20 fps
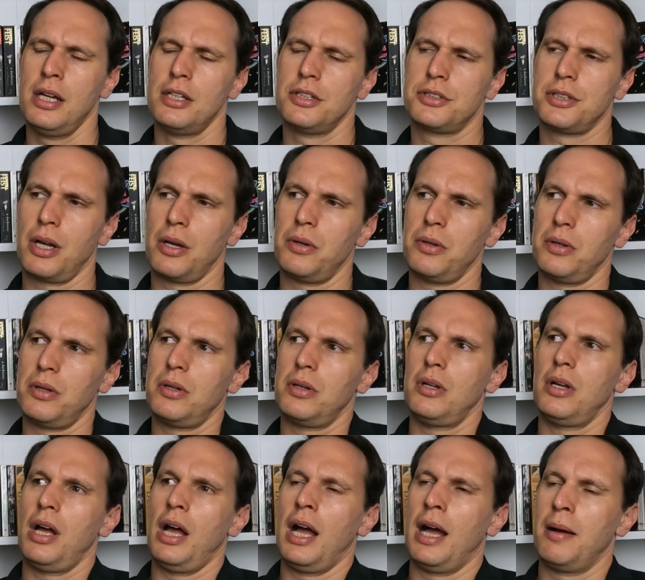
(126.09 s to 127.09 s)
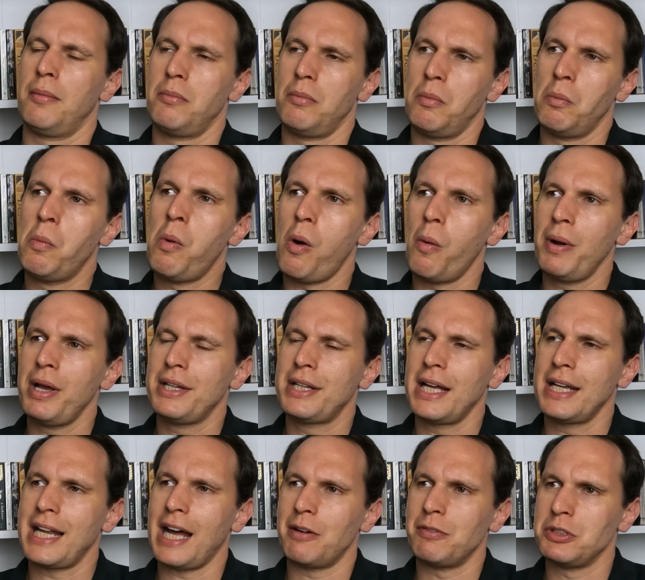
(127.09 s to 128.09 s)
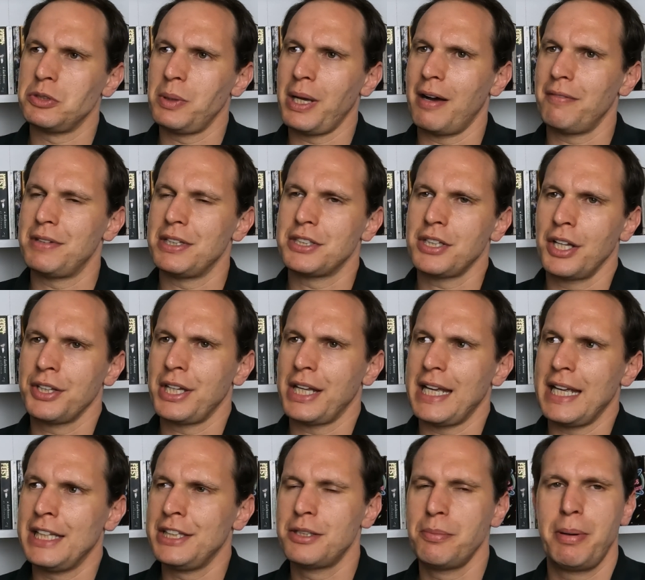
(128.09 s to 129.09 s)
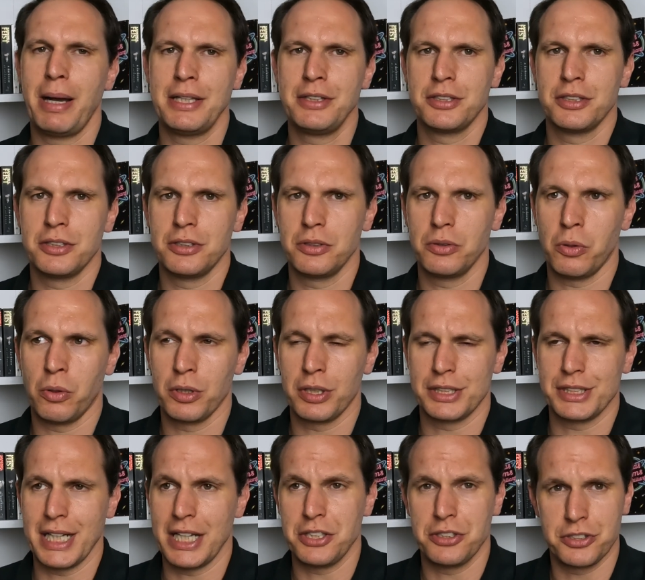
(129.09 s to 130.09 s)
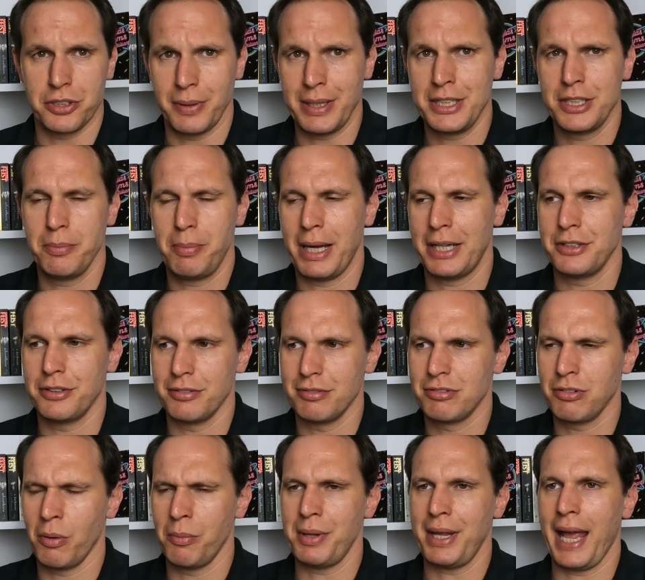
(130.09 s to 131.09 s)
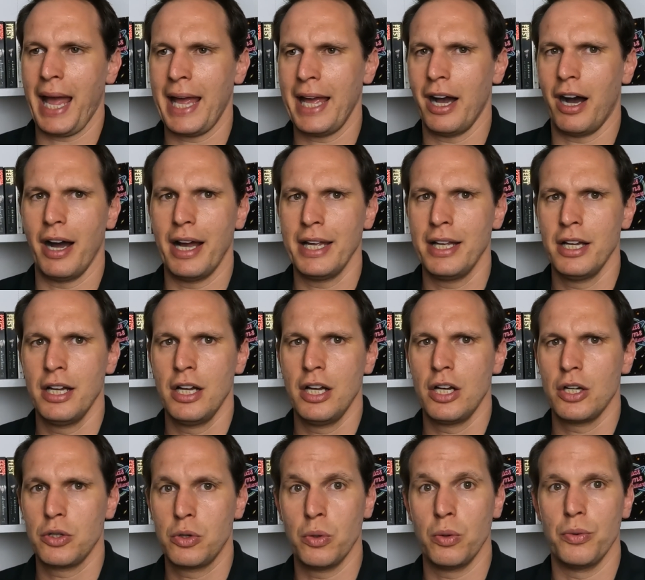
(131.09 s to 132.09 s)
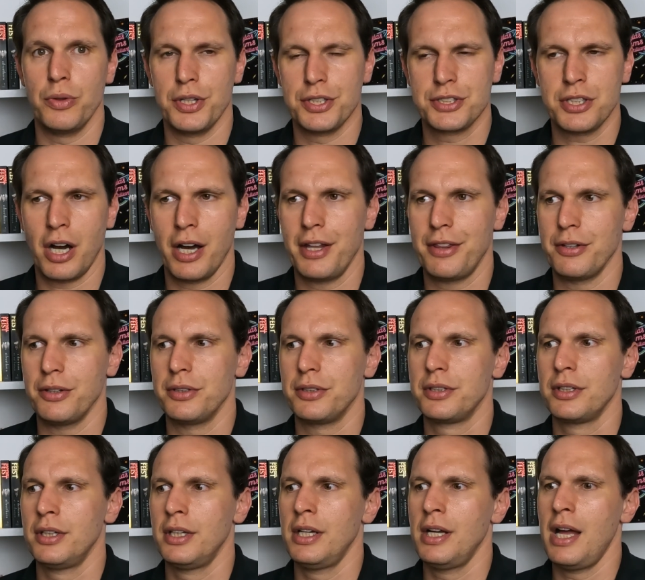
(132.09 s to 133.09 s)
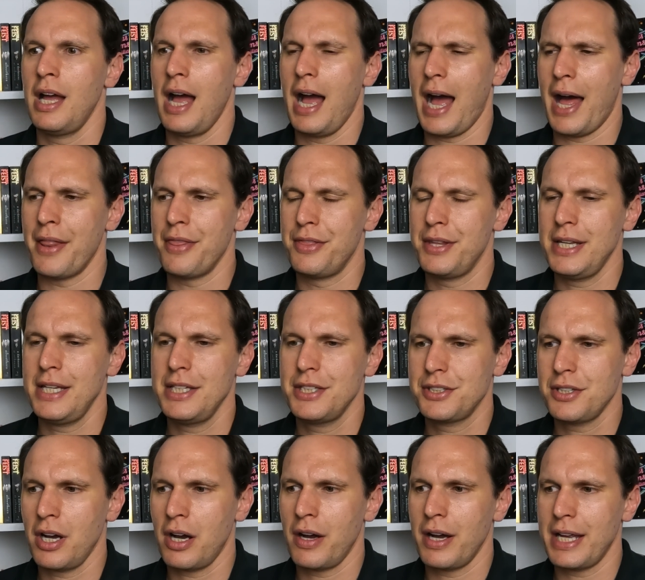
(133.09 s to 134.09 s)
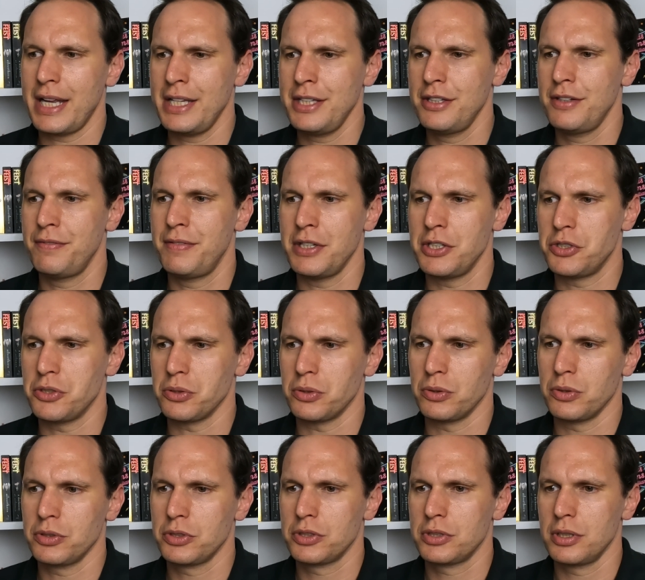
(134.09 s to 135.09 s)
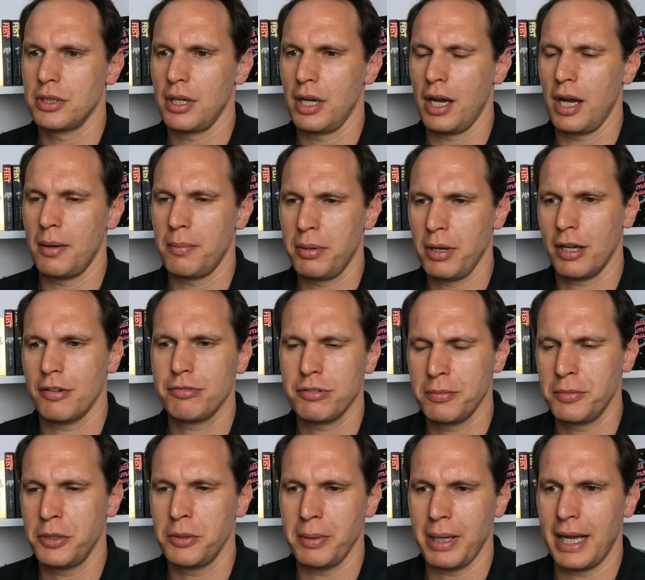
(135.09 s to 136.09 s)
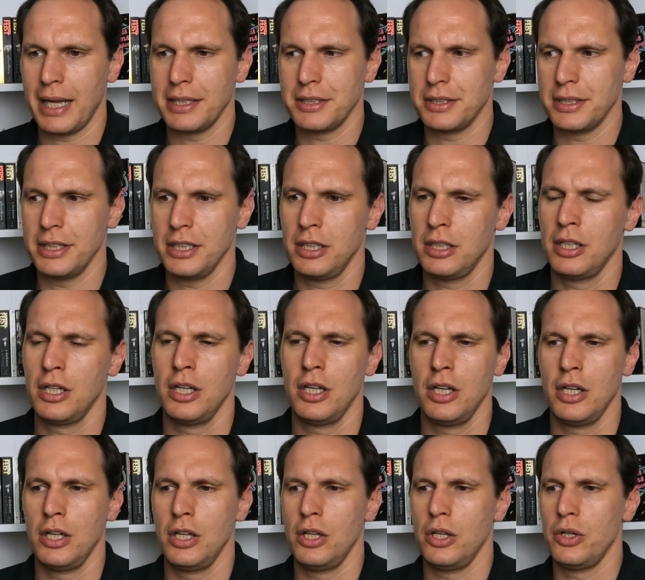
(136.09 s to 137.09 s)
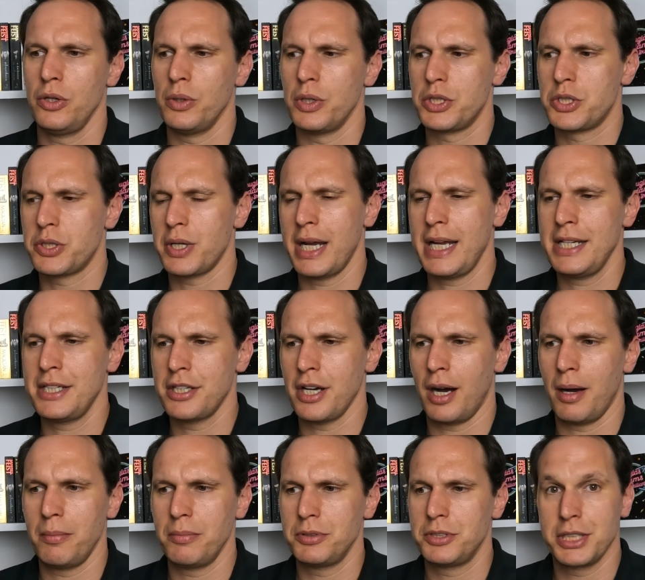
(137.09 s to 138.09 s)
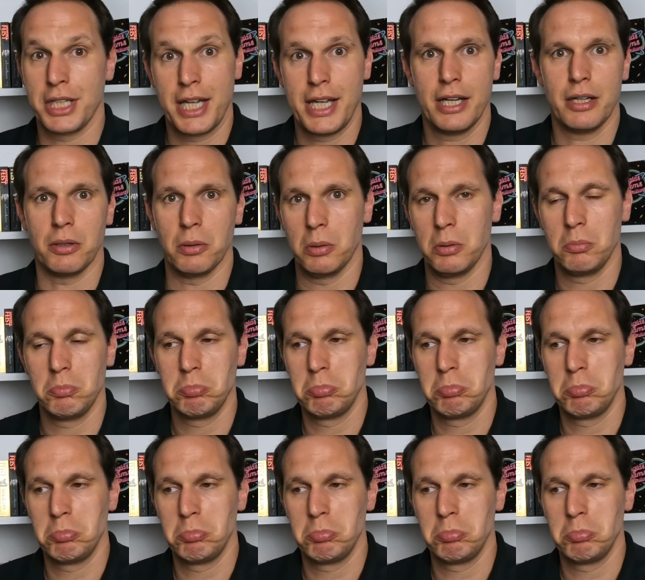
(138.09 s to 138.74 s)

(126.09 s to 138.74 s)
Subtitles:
So what we then have is we have this other independent organisation, so independent from the AI, called the Scythehood. And these are individuals plucked from humanity who are trained up to kill.